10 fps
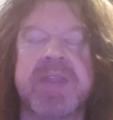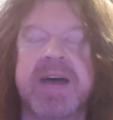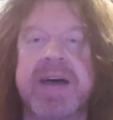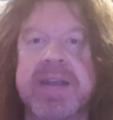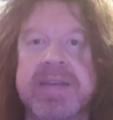
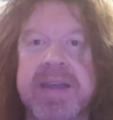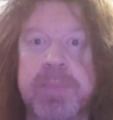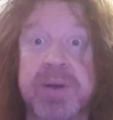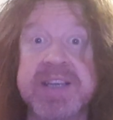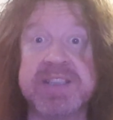And uh,
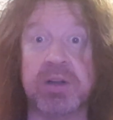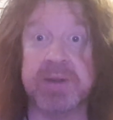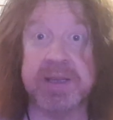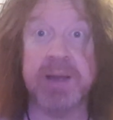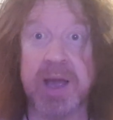but he's still
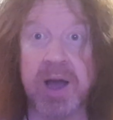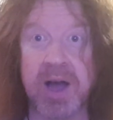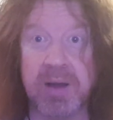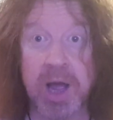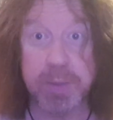he,
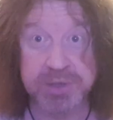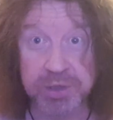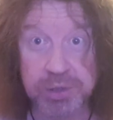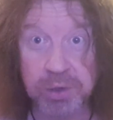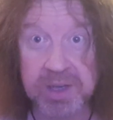
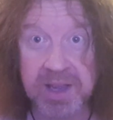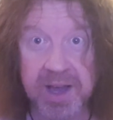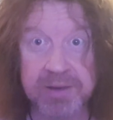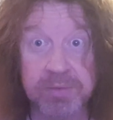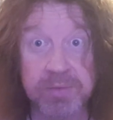good
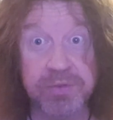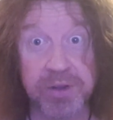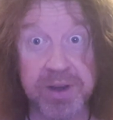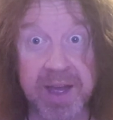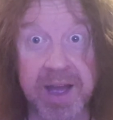guy
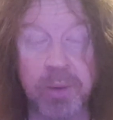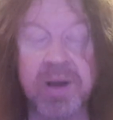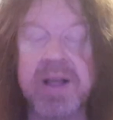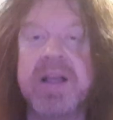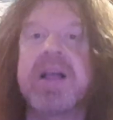for now.
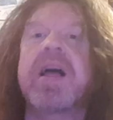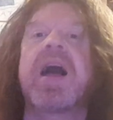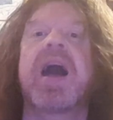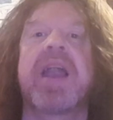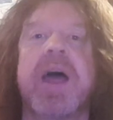
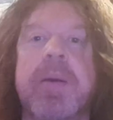And